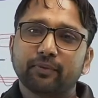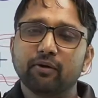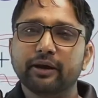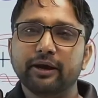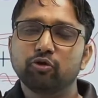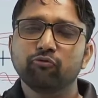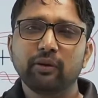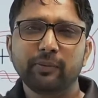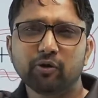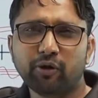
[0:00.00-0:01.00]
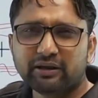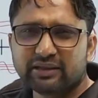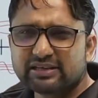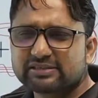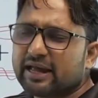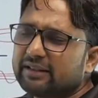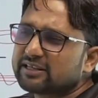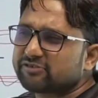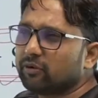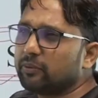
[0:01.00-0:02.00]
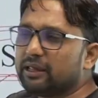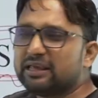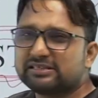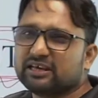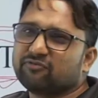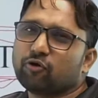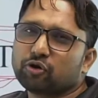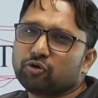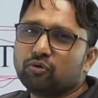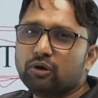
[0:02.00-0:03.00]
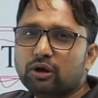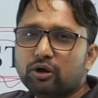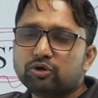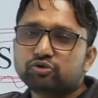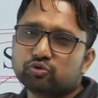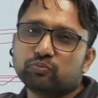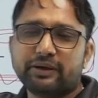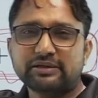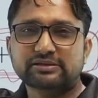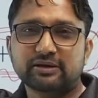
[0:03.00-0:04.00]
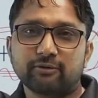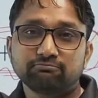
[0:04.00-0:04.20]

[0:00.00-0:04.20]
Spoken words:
Okay, you will be knowing this, then this will be easier for you to means